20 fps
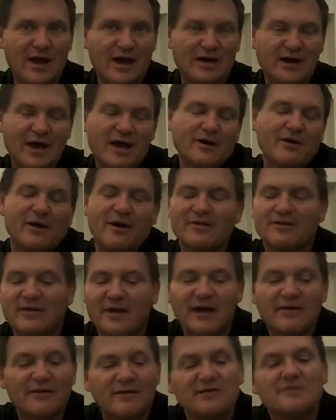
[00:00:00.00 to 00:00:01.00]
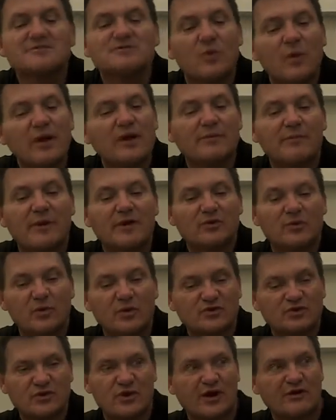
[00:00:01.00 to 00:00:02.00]
And I don't know. I think there's a way to make
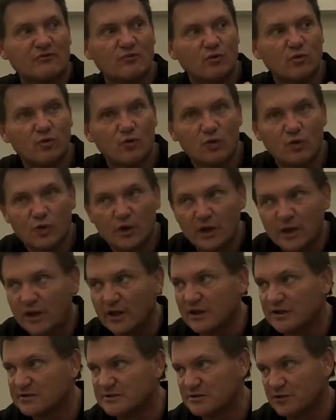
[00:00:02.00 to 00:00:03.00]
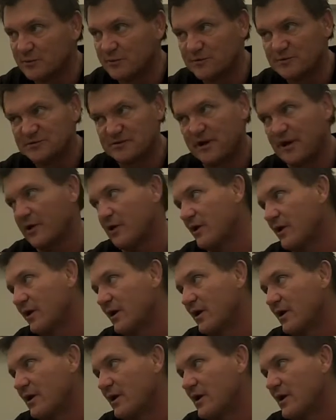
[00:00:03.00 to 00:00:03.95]
witchcraft really super scary,